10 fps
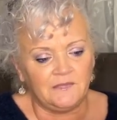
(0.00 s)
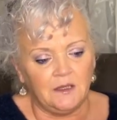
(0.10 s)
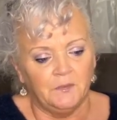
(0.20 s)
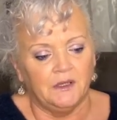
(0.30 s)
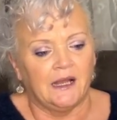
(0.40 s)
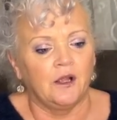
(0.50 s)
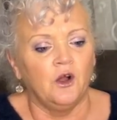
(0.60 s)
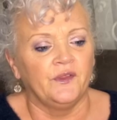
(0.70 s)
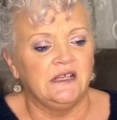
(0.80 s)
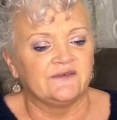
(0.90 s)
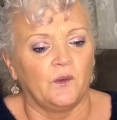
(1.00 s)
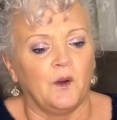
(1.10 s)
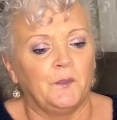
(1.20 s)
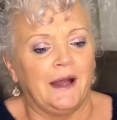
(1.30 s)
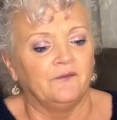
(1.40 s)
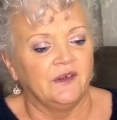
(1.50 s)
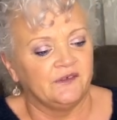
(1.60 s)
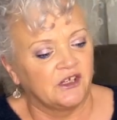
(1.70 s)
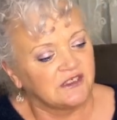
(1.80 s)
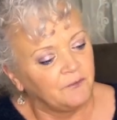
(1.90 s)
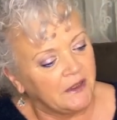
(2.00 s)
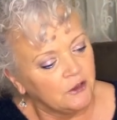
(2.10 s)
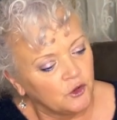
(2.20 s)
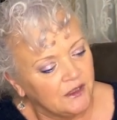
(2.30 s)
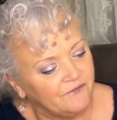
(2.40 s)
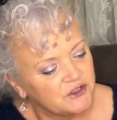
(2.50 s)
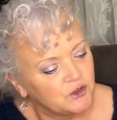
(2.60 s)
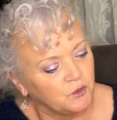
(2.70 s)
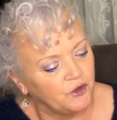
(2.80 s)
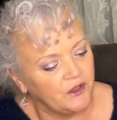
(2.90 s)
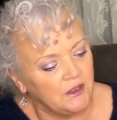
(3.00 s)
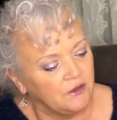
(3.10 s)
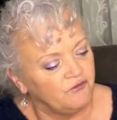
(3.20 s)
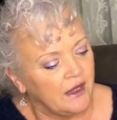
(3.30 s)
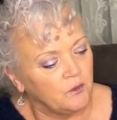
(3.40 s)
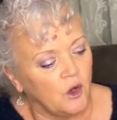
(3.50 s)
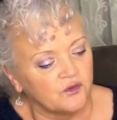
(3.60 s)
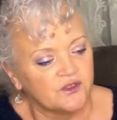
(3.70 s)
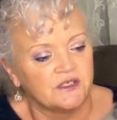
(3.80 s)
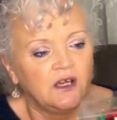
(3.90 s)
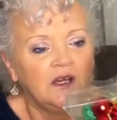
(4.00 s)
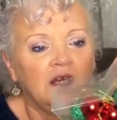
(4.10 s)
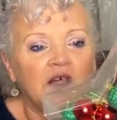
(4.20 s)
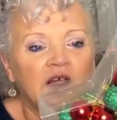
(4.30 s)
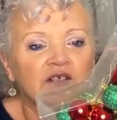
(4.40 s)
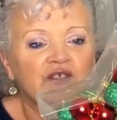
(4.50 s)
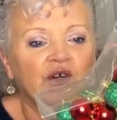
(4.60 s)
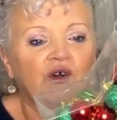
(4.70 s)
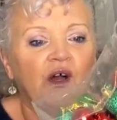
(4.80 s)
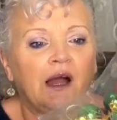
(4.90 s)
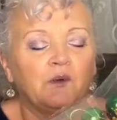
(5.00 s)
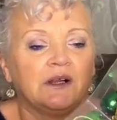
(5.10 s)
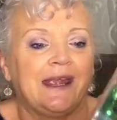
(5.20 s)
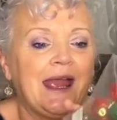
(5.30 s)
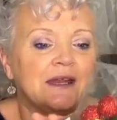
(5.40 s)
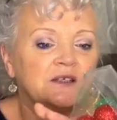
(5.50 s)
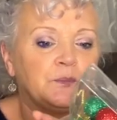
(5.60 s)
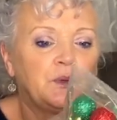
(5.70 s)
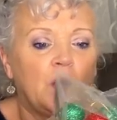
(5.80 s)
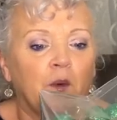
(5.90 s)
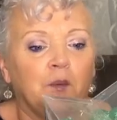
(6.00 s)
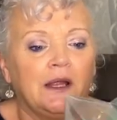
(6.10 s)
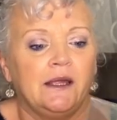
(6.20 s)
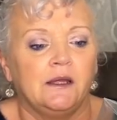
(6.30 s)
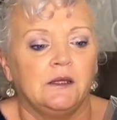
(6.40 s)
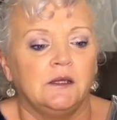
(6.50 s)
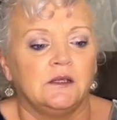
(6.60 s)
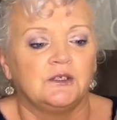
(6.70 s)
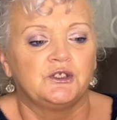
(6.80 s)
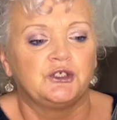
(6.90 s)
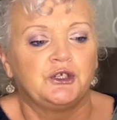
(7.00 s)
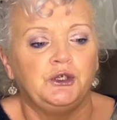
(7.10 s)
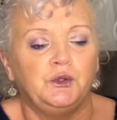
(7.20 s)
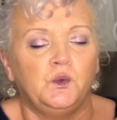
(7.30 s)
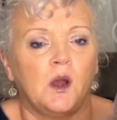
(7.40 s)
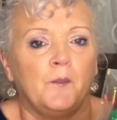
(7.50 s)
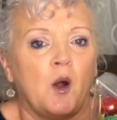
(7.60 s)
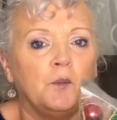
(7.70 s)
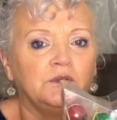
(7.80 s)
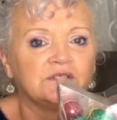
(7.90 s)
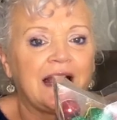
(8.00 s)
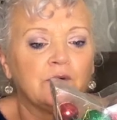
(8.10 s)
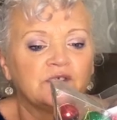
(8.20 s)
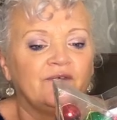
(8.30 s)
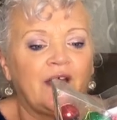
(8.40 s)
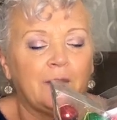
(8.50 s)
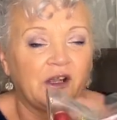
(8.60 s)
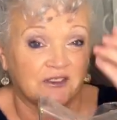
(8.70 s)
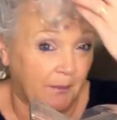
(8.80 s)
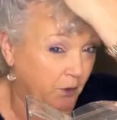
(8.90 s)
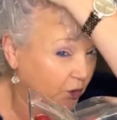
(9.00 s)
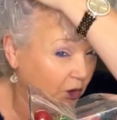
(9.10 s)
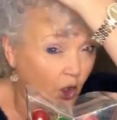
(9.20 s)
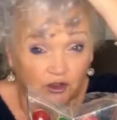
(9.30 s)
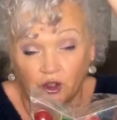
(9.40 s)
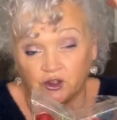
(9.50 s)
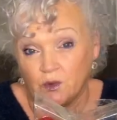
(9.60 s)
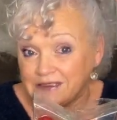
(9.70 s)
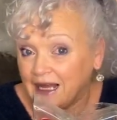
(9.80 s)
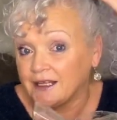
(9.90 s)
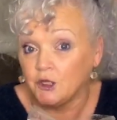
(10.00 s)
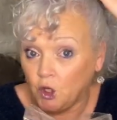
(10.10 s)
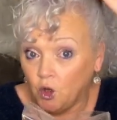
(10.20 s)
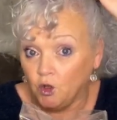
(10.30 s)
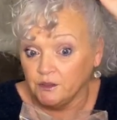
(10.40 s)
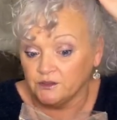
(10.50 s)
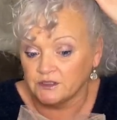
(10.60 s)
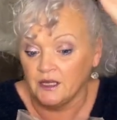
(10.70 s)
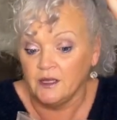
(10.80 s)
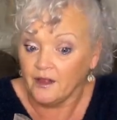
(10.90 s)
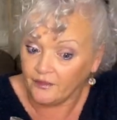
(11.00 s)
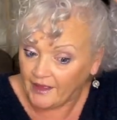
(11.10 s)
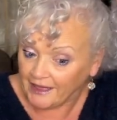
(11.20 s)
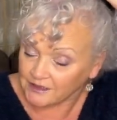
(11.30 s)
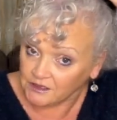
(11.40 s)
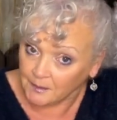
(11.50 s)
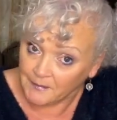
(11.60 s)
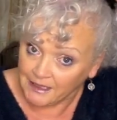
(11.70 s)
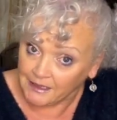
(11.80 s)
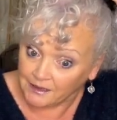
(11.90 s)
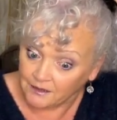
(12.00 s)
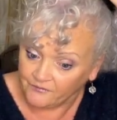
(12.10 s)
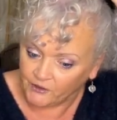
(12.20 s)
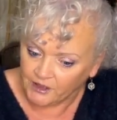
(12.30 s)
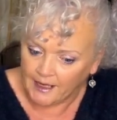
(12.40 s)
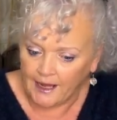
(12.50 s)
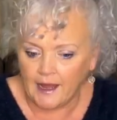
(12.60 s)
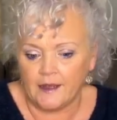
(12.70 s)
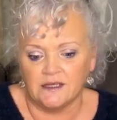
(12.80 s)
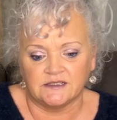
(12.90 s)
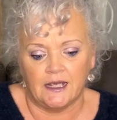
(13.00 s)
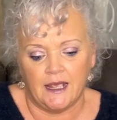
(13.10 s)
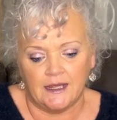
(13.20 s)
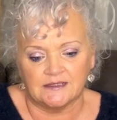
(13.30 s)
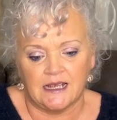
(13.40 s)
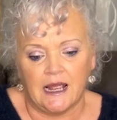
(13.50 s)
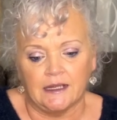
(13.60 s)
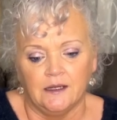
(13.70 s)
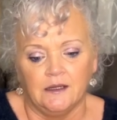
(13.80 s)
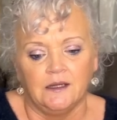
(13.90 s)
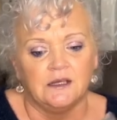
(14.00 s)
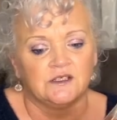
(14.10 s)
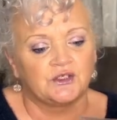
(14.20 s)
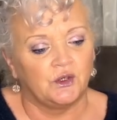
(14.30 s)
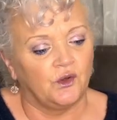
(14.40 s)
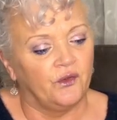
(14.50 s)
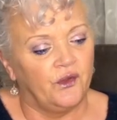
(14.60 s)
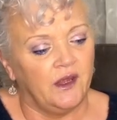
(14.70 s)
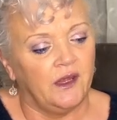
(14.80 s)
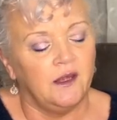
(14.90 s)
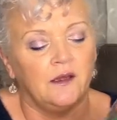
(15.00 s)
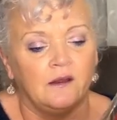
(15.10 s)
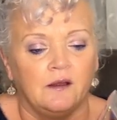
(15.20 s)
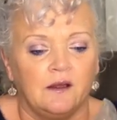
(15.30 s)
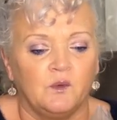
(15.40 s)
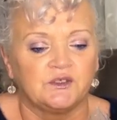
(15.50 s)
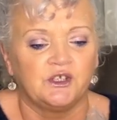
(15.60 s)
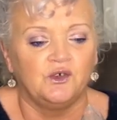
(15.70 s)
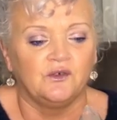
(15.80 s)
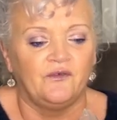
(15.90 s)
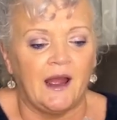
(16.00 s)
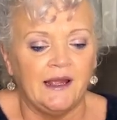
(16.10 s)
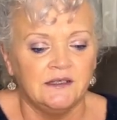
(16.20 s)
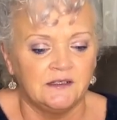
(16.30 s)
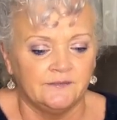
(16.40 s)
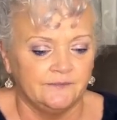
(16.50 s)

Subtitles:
But I got these for £1.50 because I've been looking for some green and red ones. So I will get probably 2 baubles out of that because I put lots on. So it's like a garland that you make for your hair as a hair tie. So there was a good find.